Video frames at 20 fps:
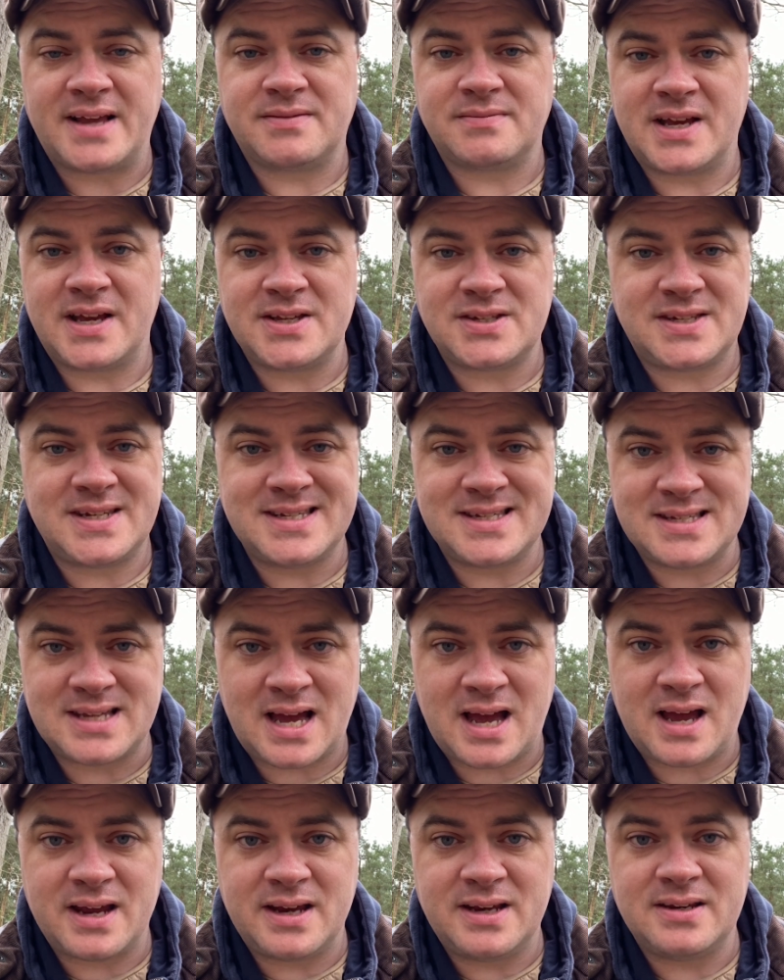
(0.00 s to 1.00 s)
It's
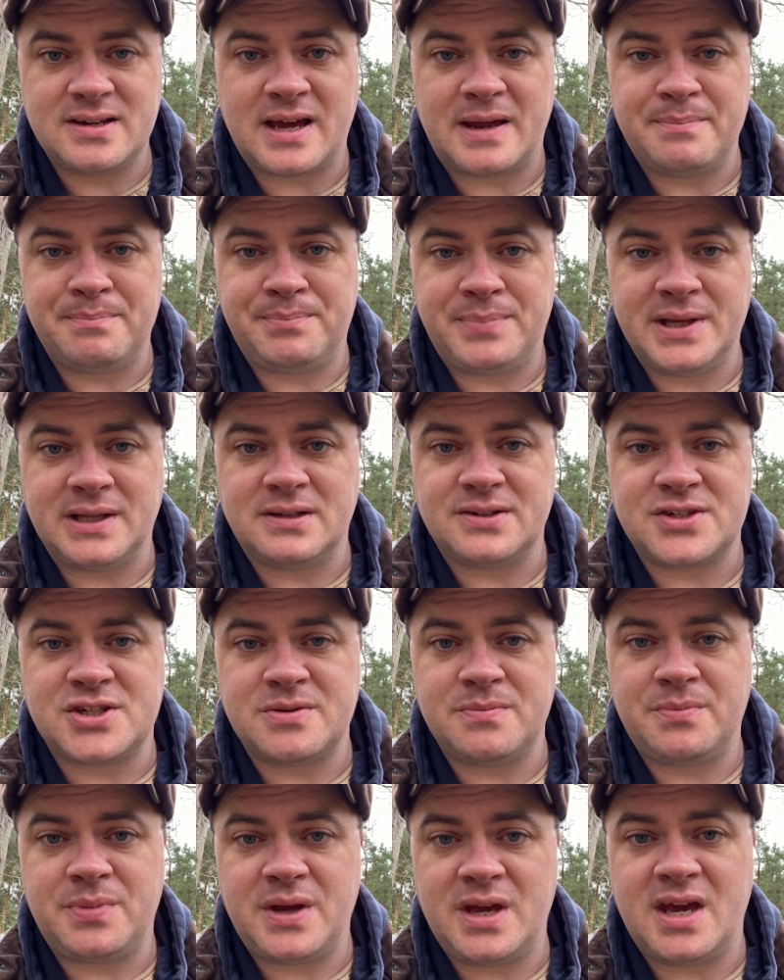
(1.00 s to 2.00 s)
designed and built to
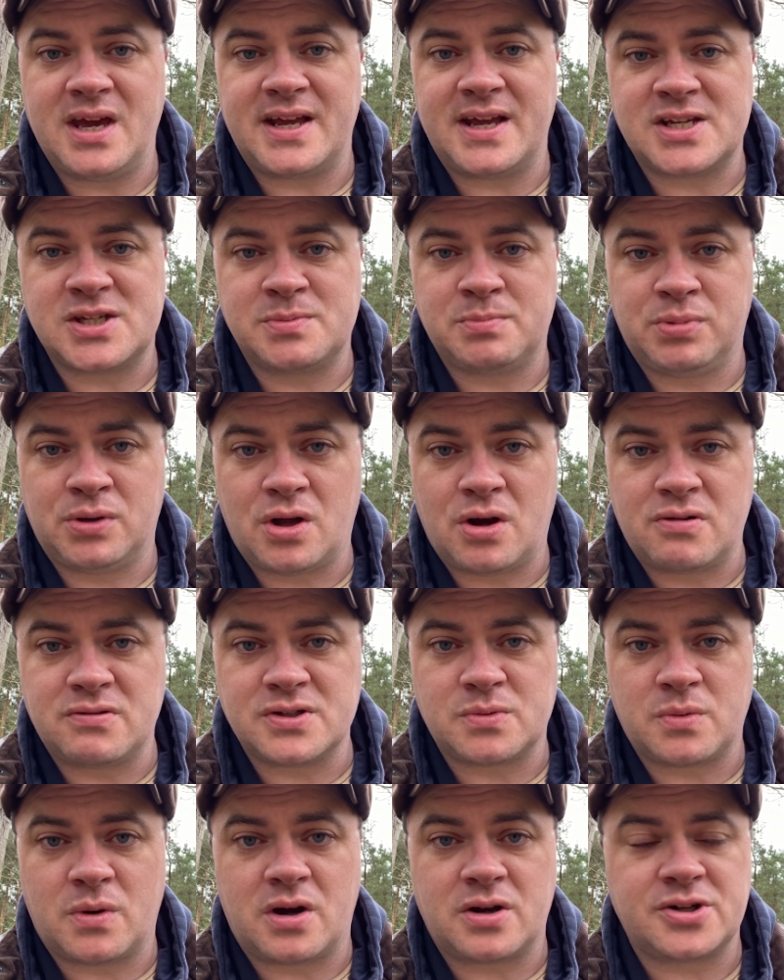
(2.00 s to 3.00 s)
be an
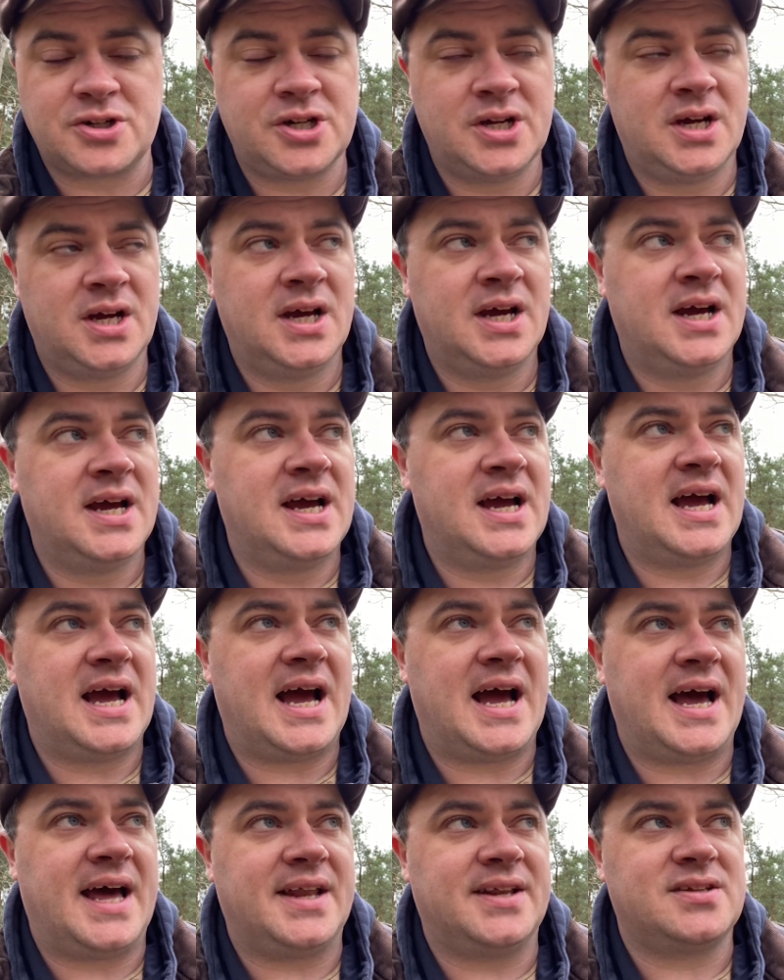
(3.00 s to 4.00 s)
explorer's watch,
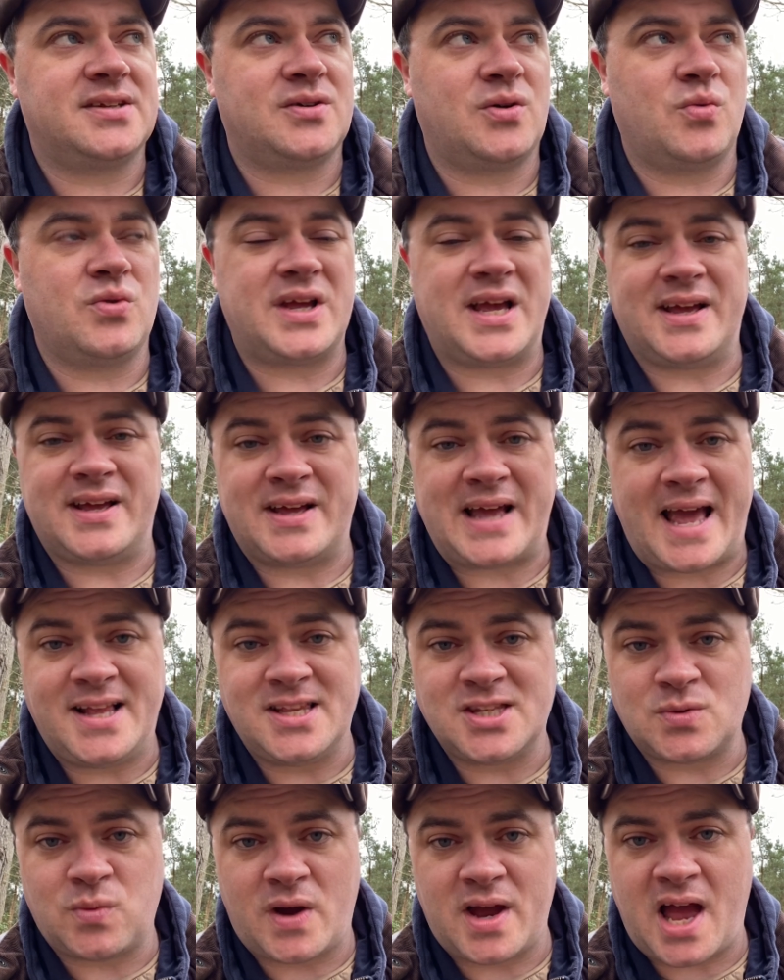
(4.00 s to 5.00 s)
and
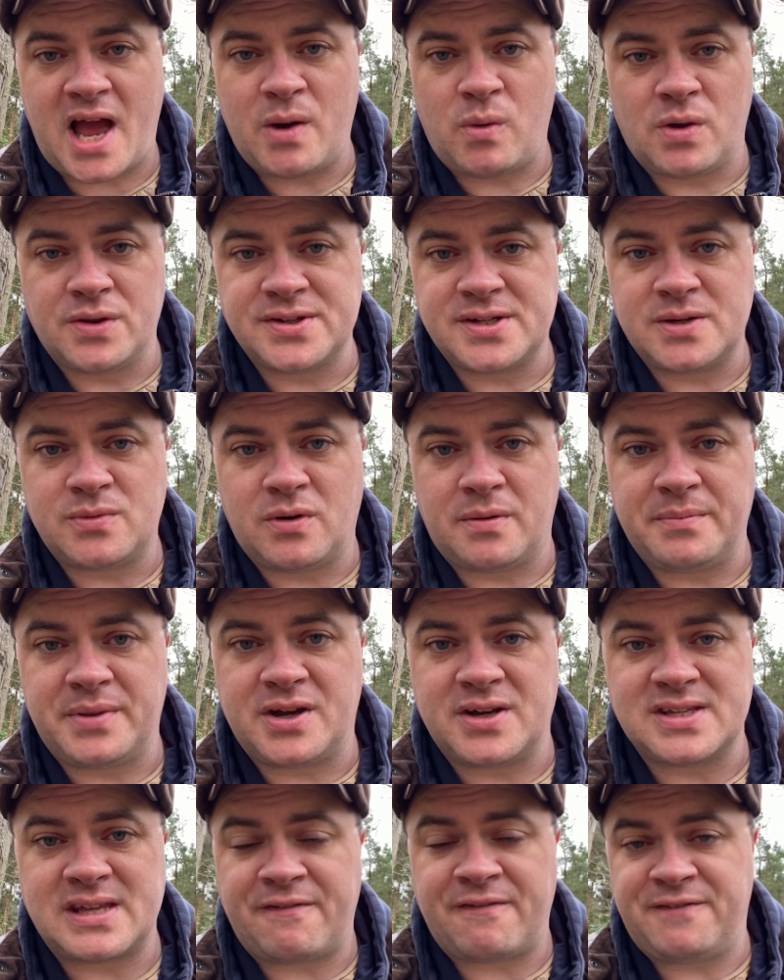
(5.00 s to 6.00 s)
hence why I wanted one,
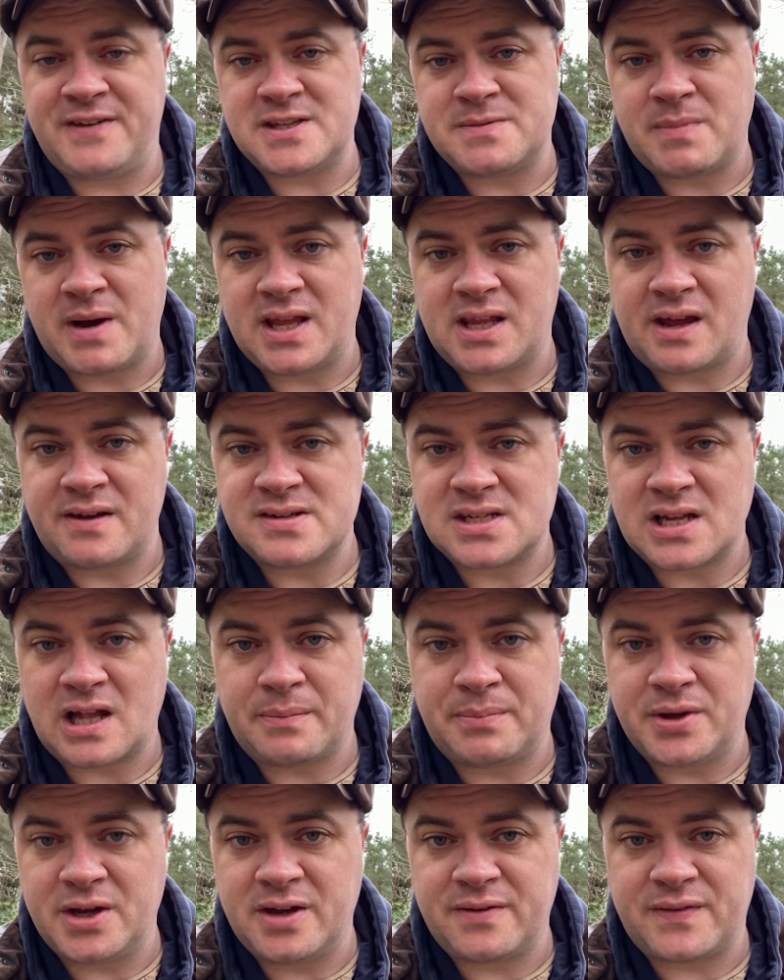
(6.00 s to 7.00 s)
because that fits my lifestyle
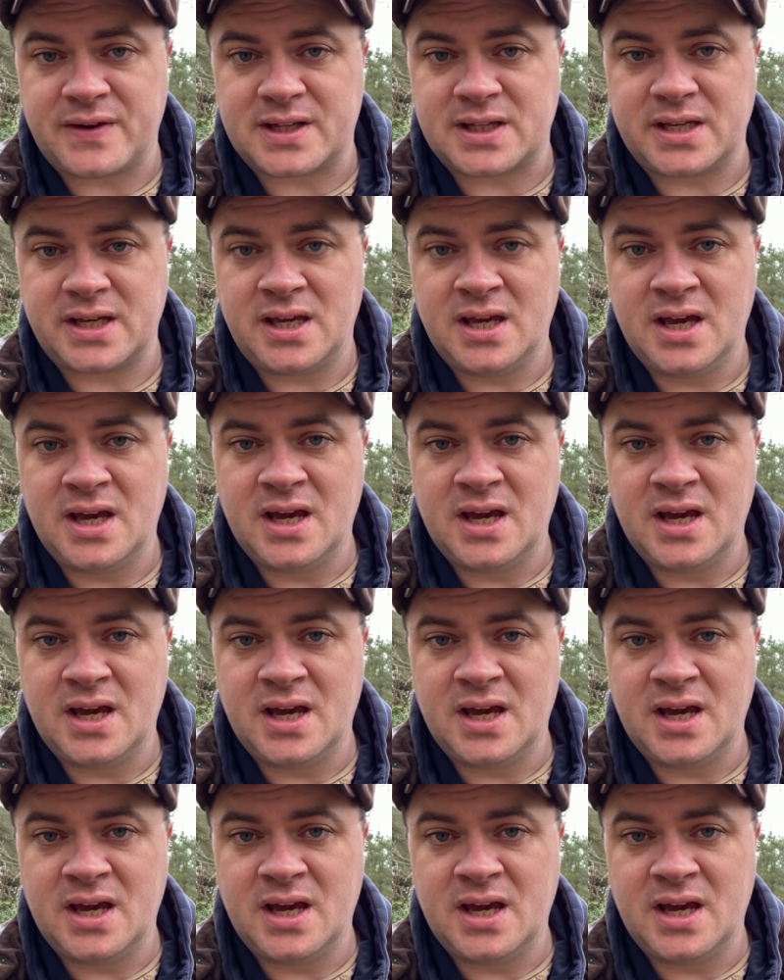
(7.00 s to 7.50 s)
perfectly.